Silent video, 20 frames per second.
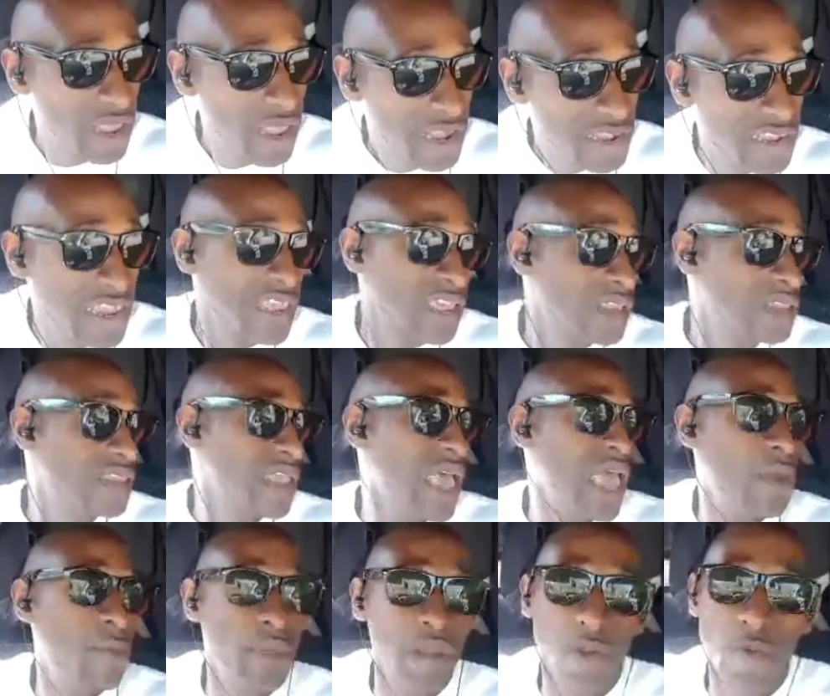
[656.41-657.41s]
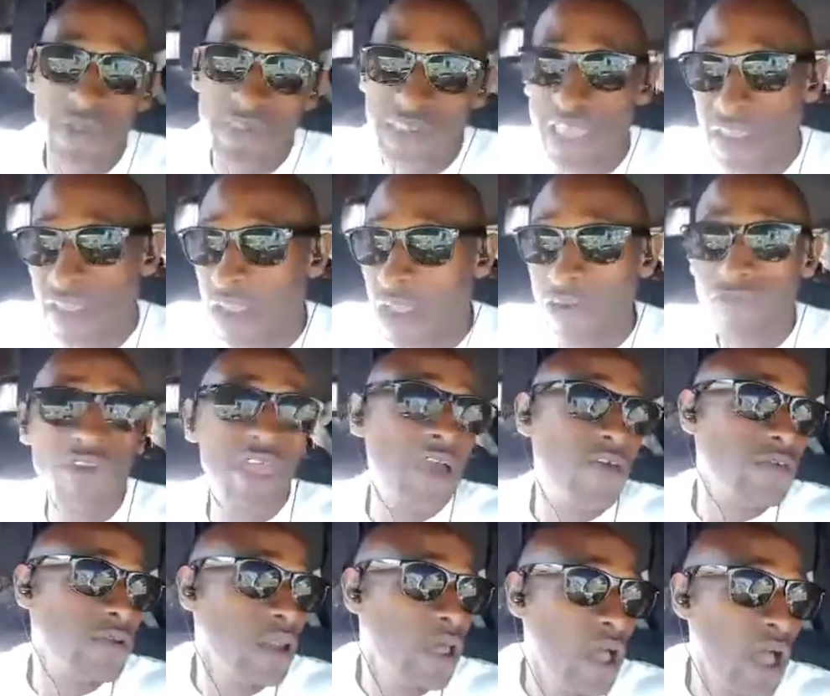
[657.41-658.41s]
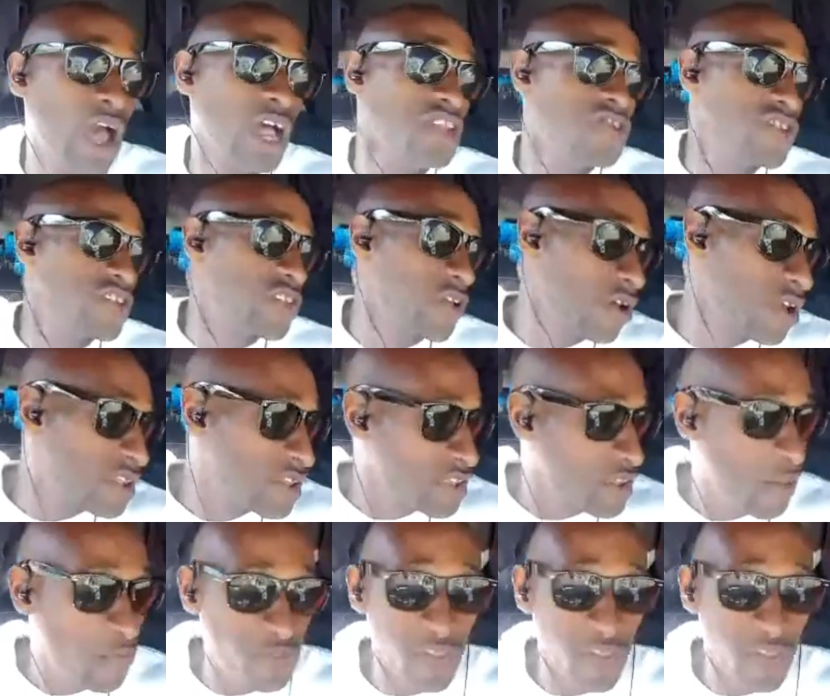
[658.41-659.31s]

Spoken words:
Second time when it was around $100.